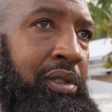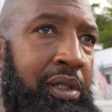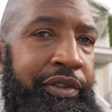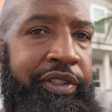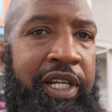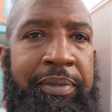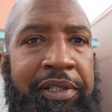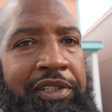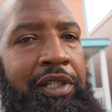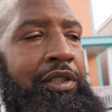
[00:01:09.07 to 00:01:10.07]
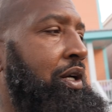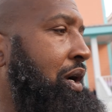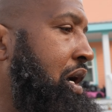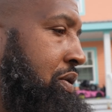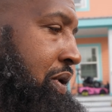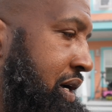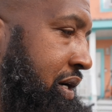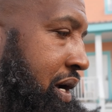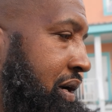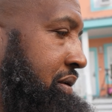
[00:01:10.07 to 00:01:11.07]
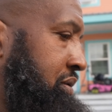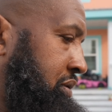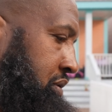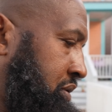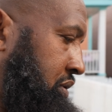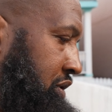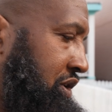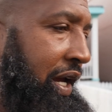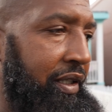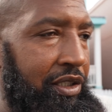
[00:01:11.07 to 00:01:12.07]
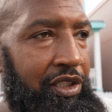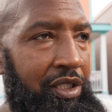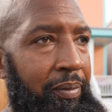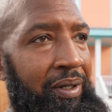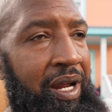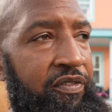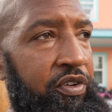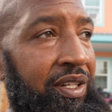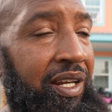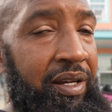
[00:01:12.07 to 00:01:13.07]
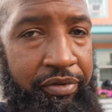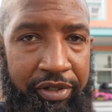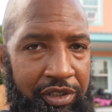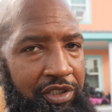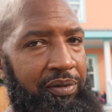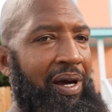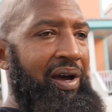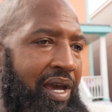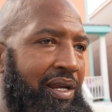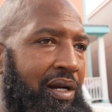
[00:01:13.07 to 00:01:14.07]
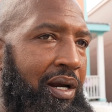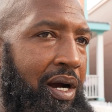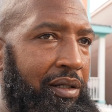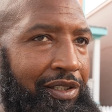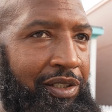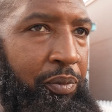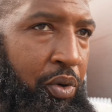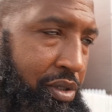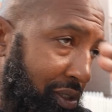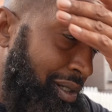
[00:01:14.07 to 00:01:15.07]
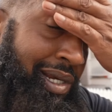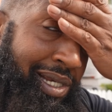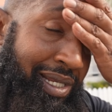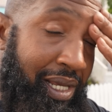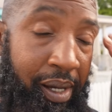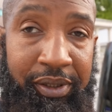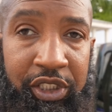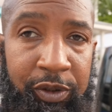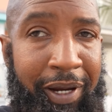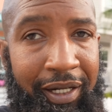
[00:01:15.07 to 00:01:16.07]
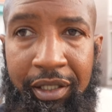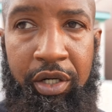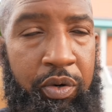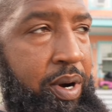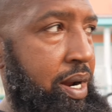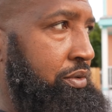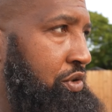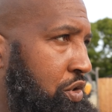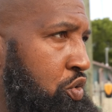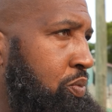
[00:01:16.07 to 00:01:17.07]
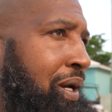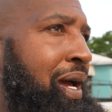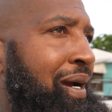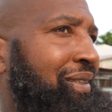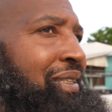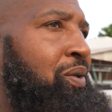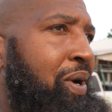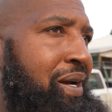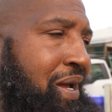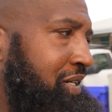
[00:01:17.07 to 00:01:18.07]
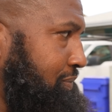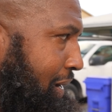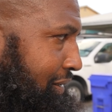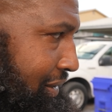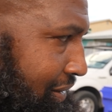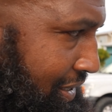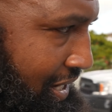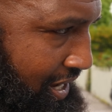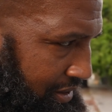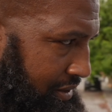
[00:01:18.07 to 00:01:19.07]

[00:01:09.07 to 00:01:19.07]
Oh, damn that's six o'clock right now. It's like this shit been out for delivery since about eight o'clock this morning. I was expecting it around two, but like I say, right now it's about six o'clock.